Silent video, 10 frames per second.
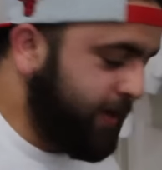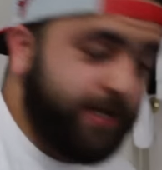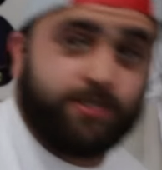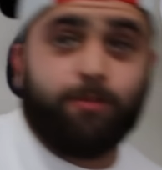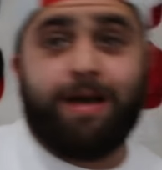All
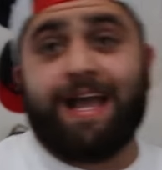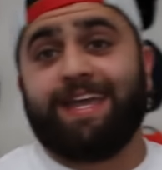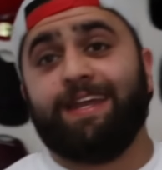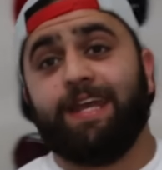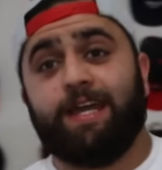right, so
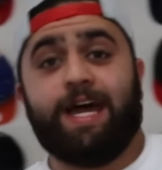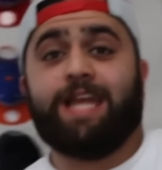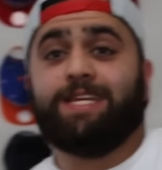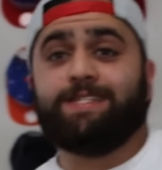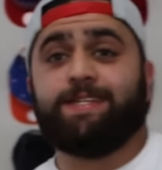back in uh,
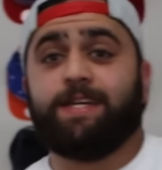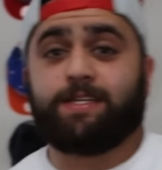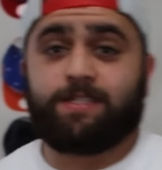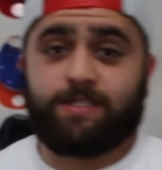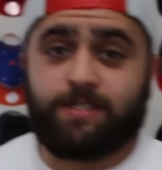
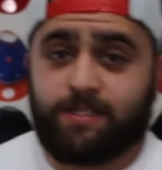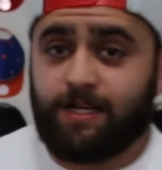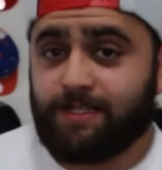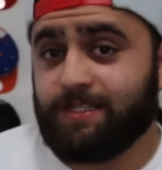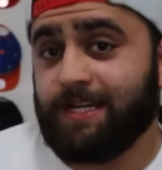ninety-six,
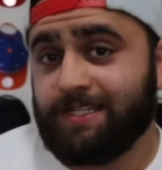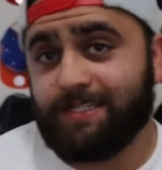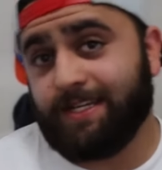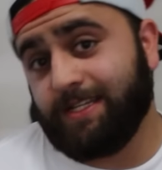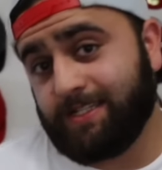shout out to
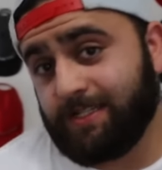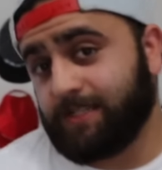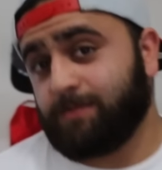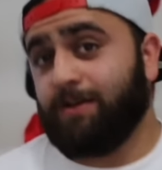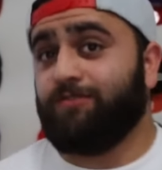nineteen
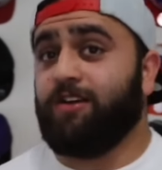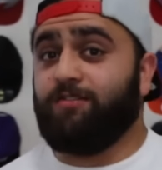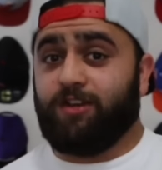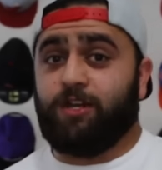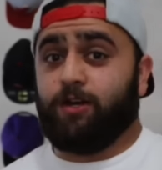ninety-six, my
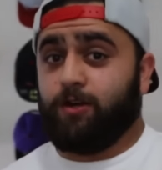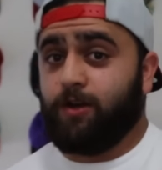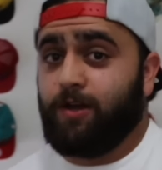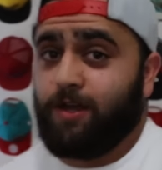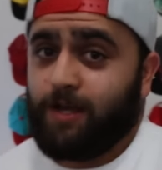favorite year.
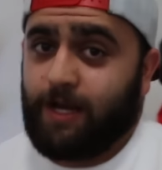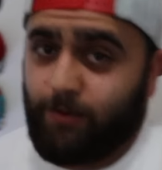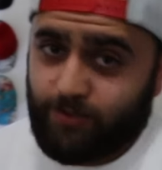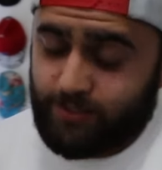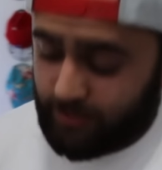I
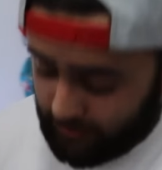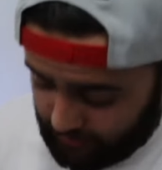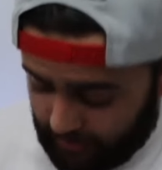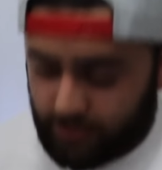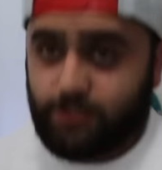was
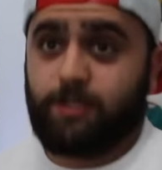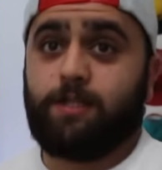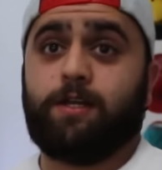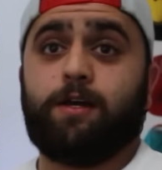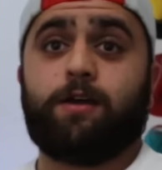the actually
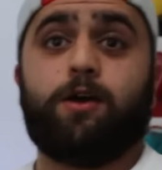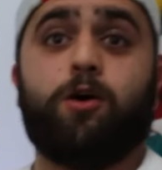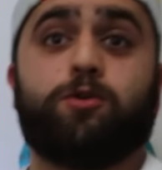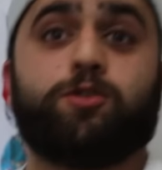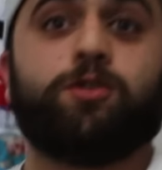the
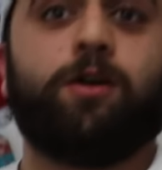coach